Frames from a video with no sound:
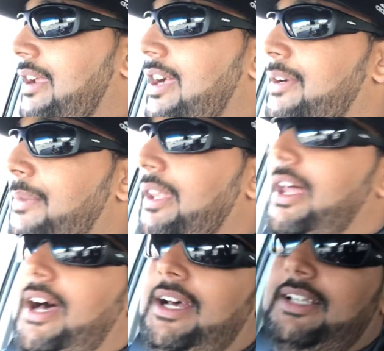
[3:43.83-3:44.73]
like them a
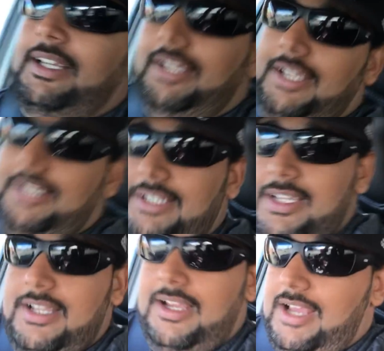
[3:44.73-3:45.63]
lot, and
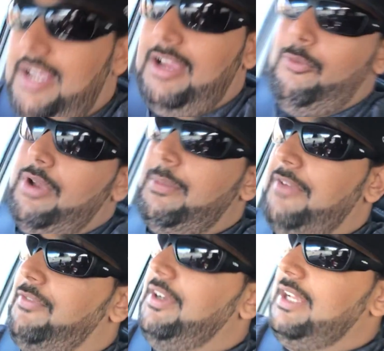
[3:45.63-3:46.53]
I got one of my
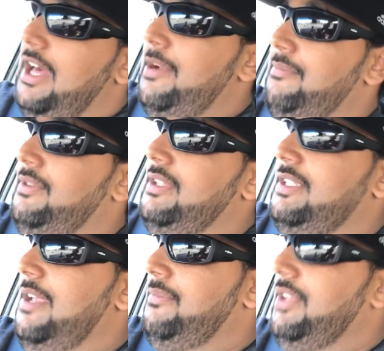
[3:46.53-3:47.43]
friends got them the
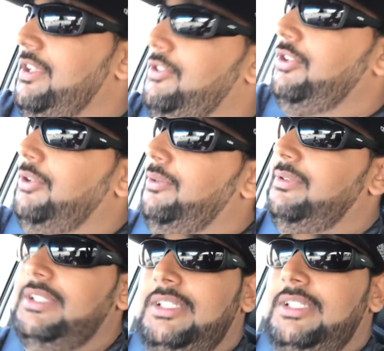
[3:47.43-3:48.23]
same thing too.